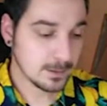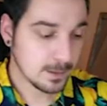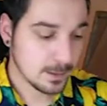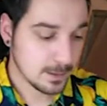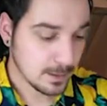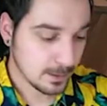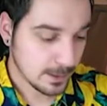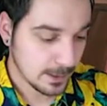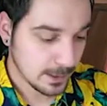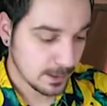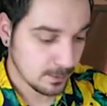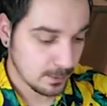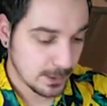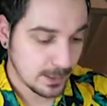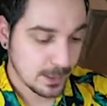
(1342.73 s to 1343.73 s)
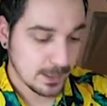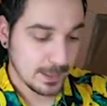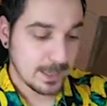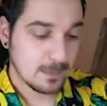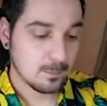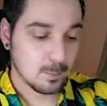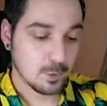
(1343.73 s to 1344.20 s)
Okay, we got
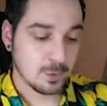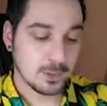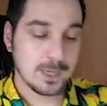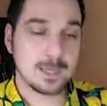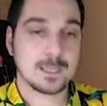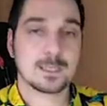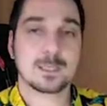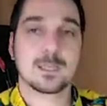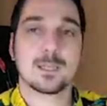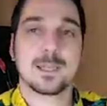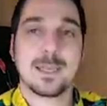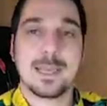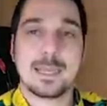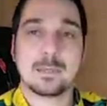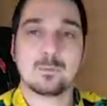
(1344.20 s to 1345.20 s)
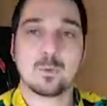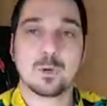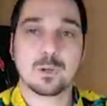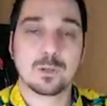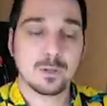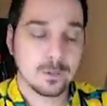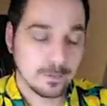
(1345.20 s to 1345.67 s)
eight more, guys. Eight
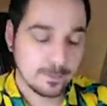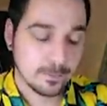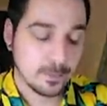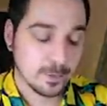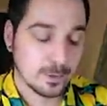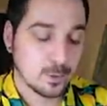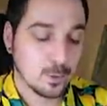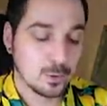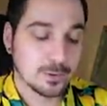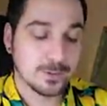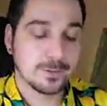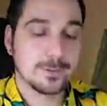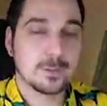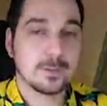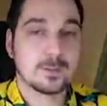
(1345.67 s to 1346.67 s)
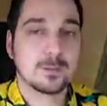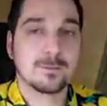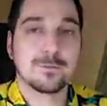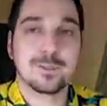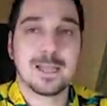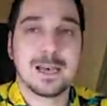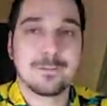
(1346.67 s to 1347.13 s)
more for the golden
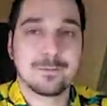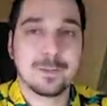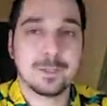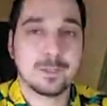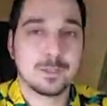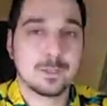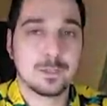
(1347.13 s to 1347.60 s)
Fluffy.